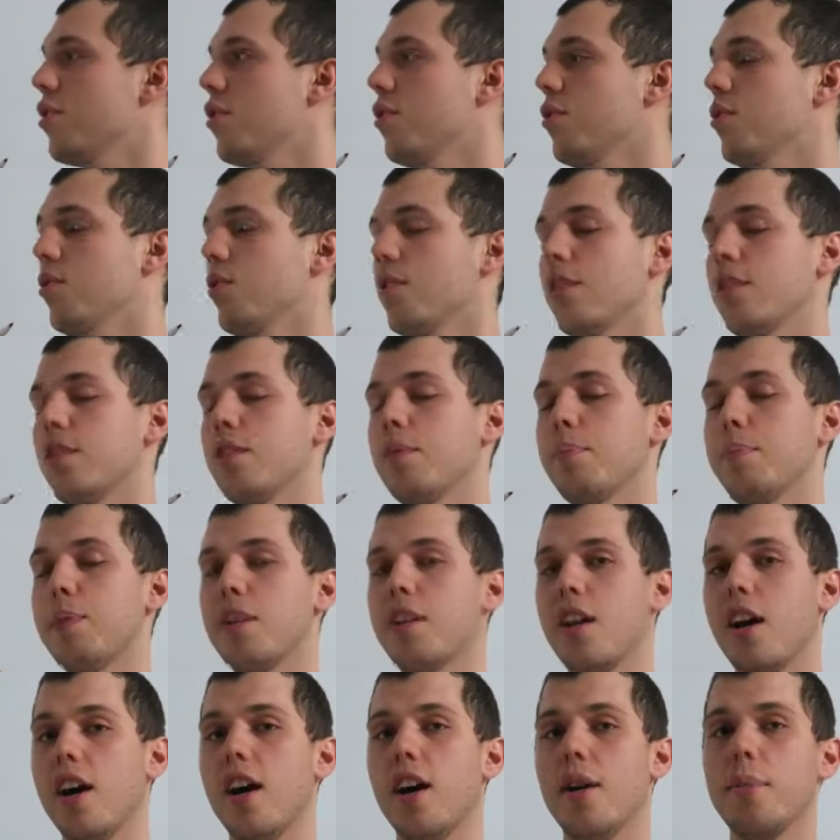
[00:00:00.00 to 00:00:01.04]
you
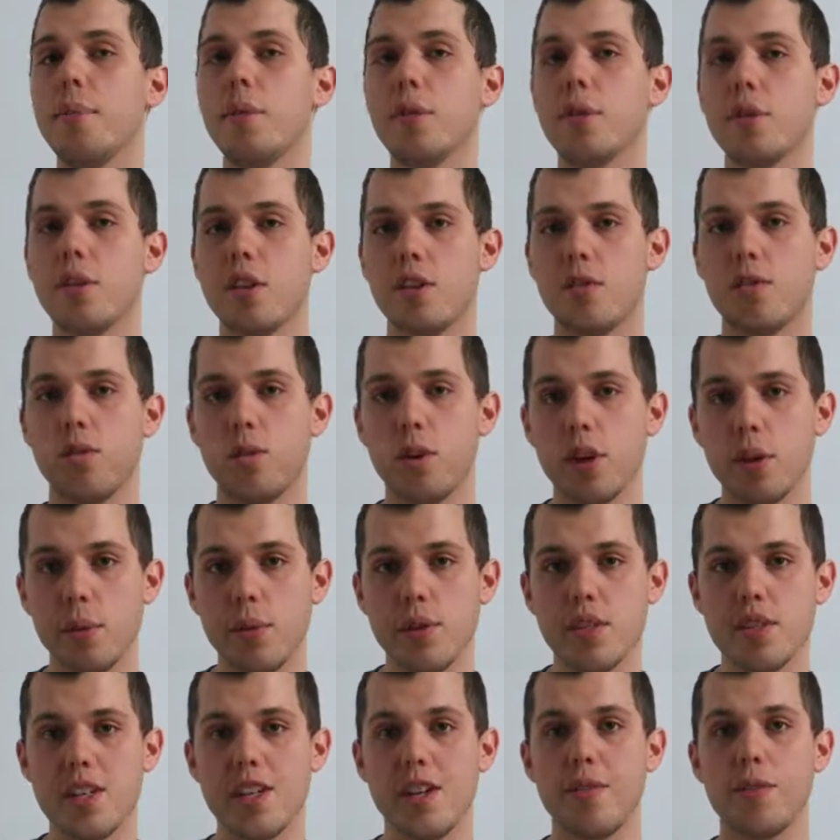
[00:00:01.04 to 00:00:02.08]
become the
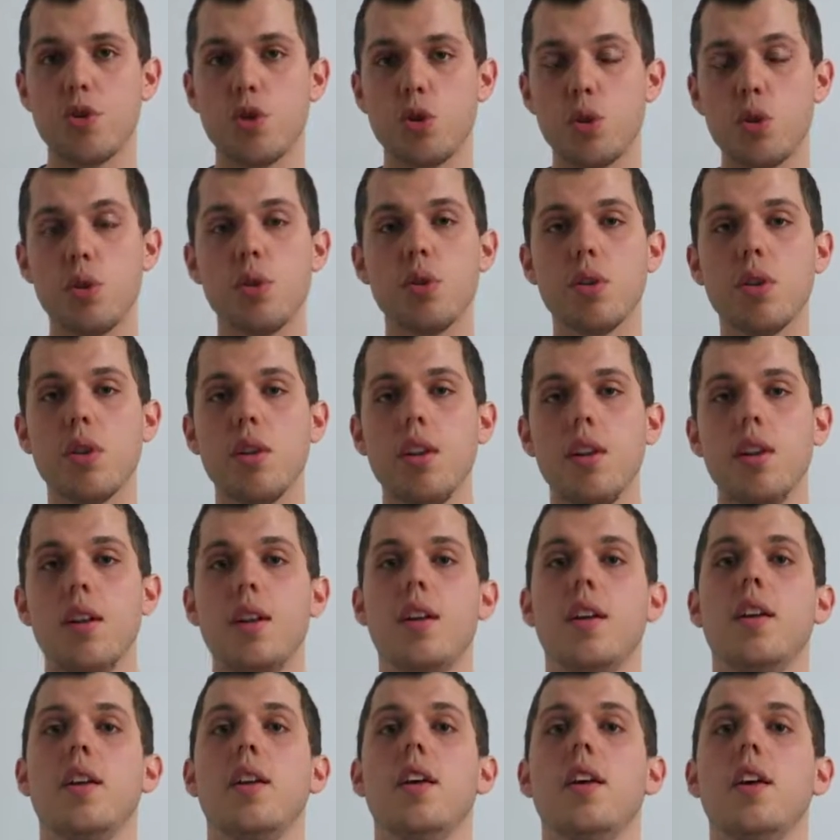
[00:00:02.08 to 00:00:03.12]
frequency of truth,
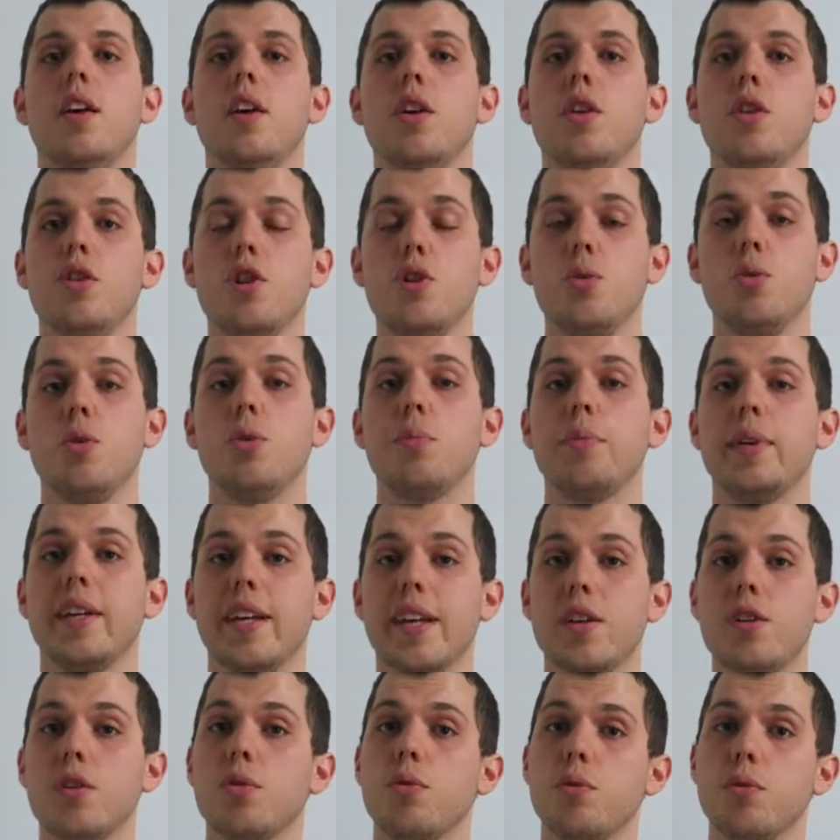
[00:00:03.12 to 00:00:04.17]
you will
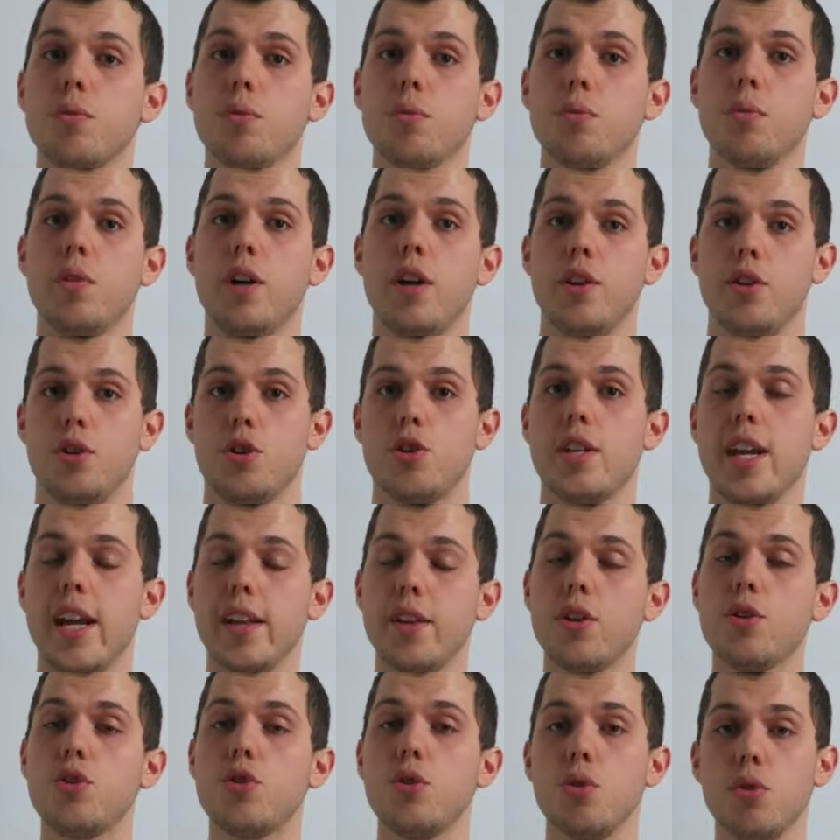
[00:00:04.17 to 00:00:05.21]
begin to
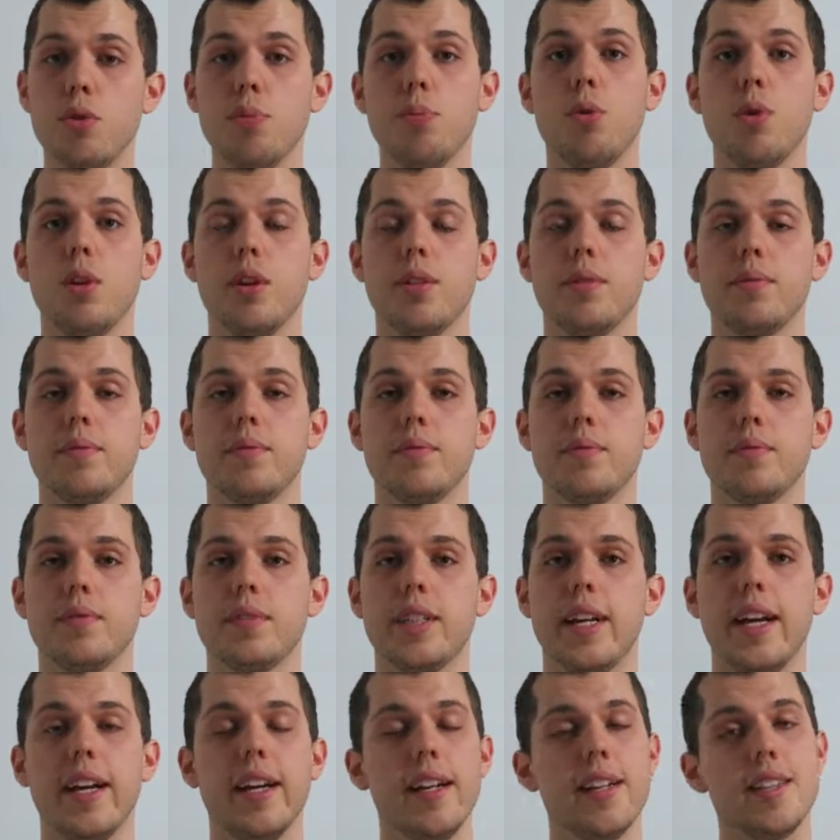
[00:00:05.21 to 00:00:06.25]
understand the truth more.
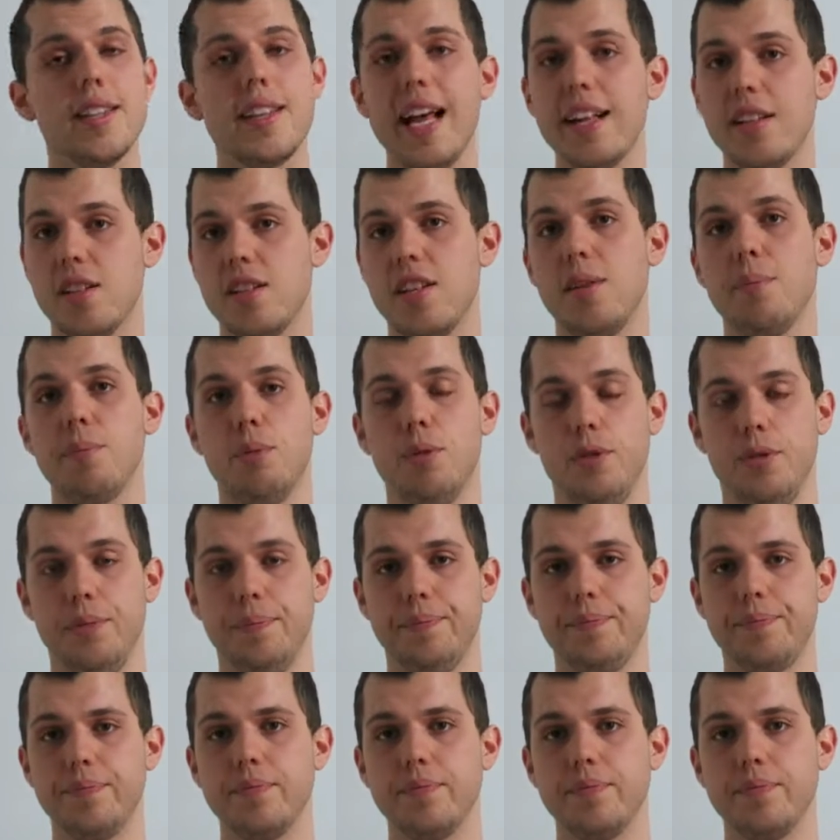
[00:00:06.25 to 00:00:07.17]
Okay, it's that simple.